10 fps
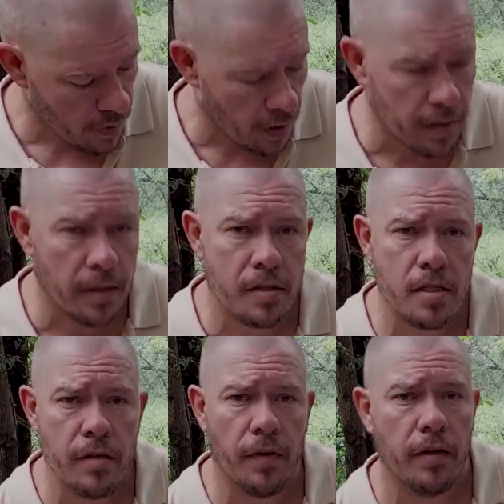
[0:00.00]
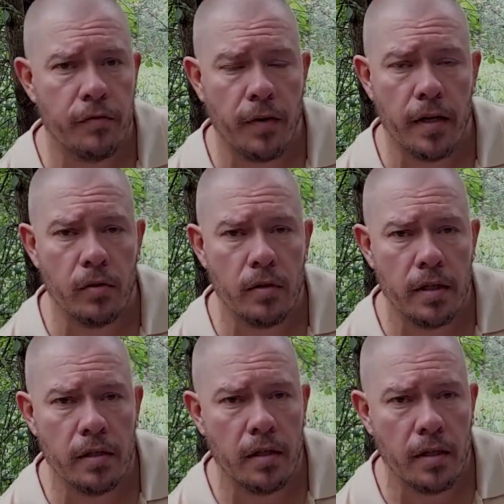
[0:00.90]
I did see if I can find on the
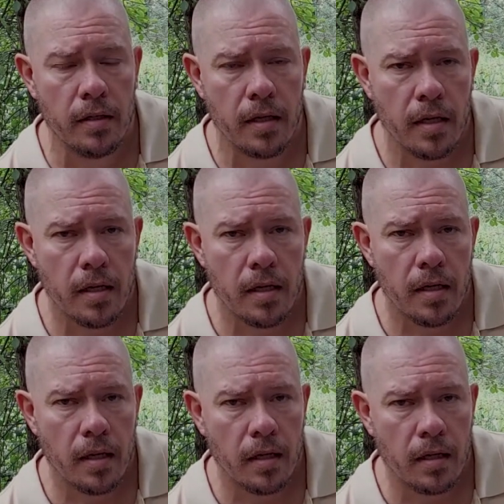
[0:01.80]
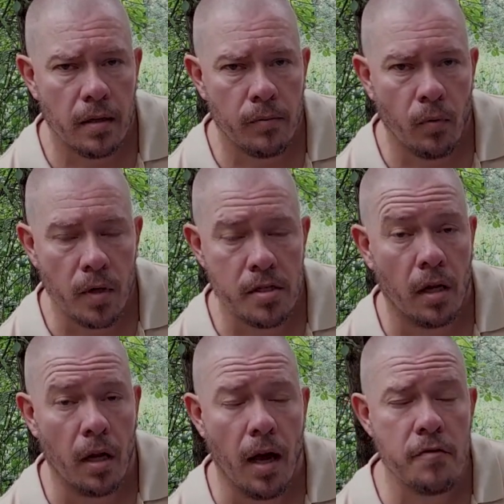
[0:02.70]
internet what's the
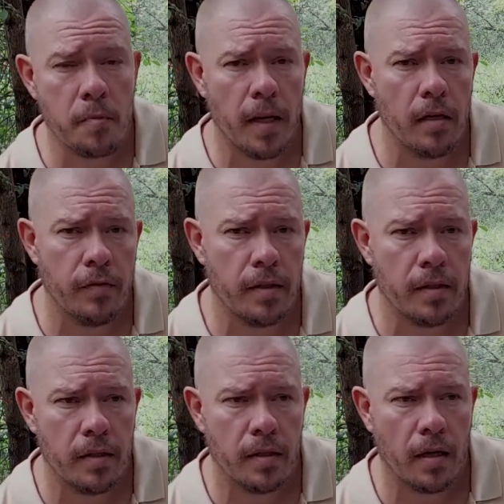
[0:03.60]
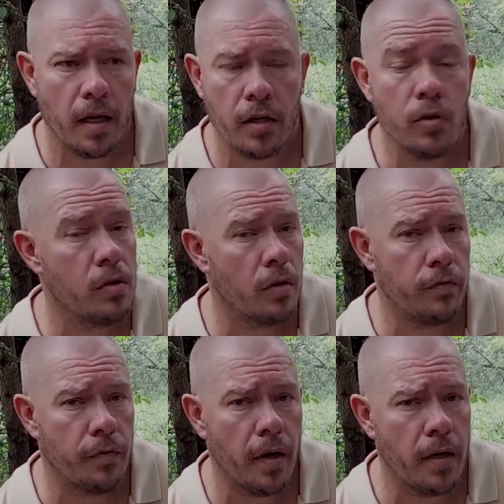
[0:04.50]
lifespan of it. I could not
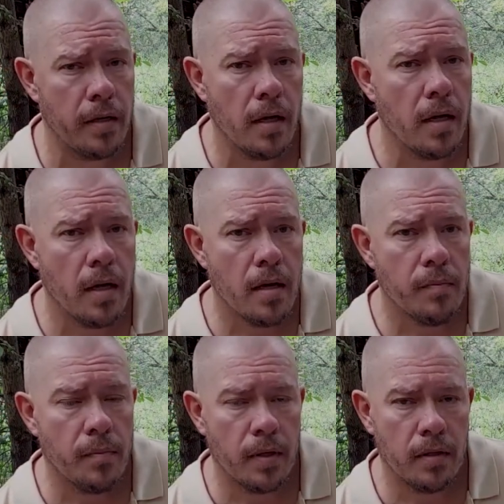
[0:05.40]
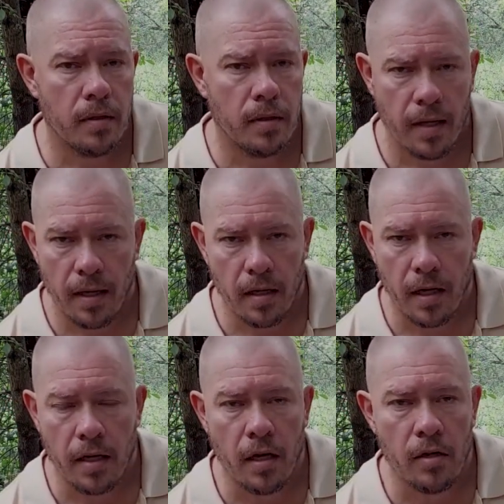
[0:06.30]
find, but
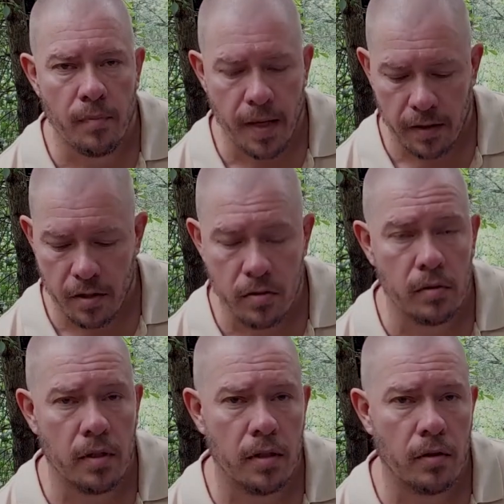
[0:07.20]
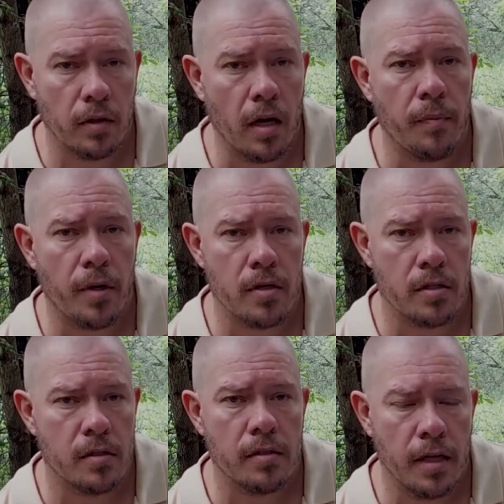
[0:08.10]
I know the batteries on the GoPros,
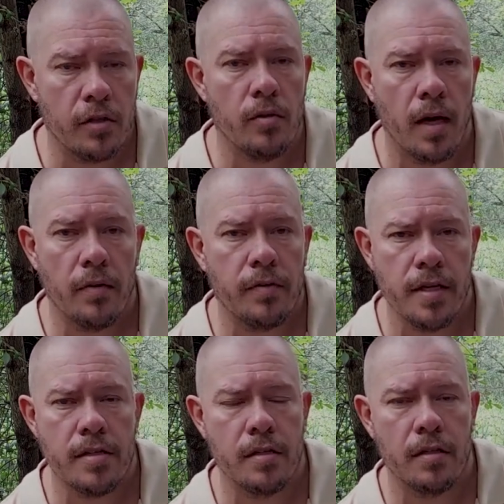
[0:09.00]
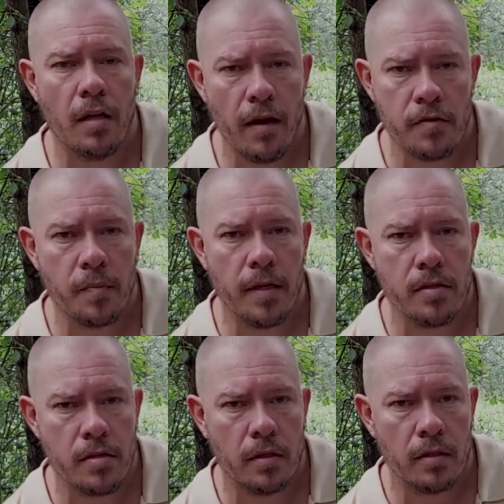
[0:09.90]
they do have decent lifespan,
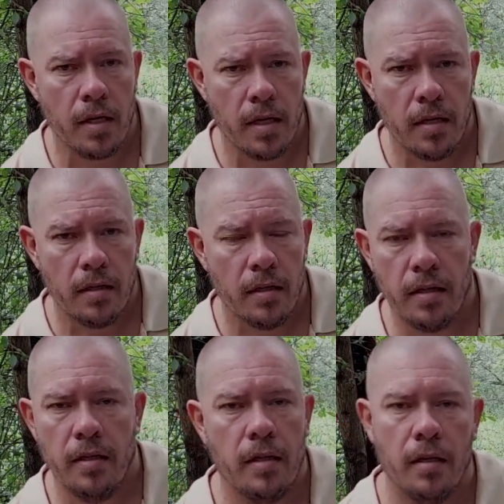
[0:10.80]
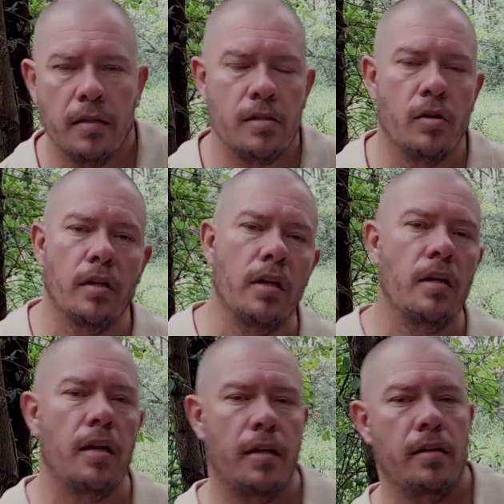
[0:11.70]
so it's not gonna,
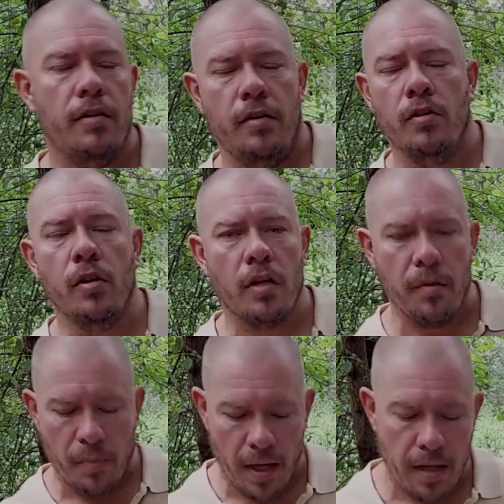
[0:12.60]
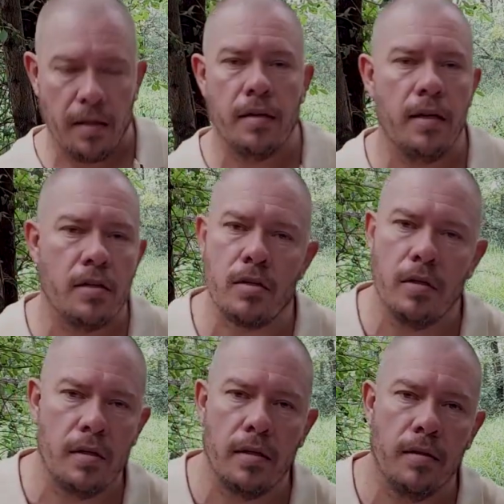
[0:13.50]
like, you're not gonna buy it and then it's
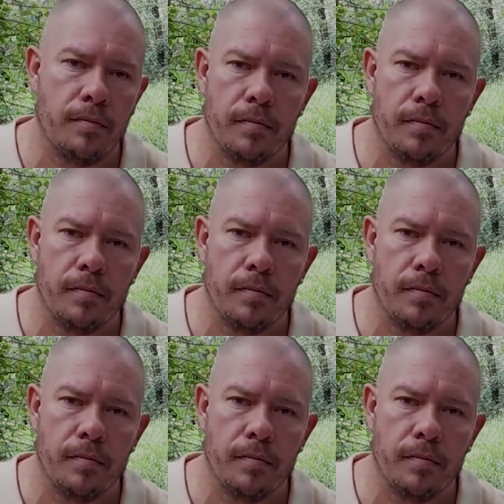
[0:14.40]
gonna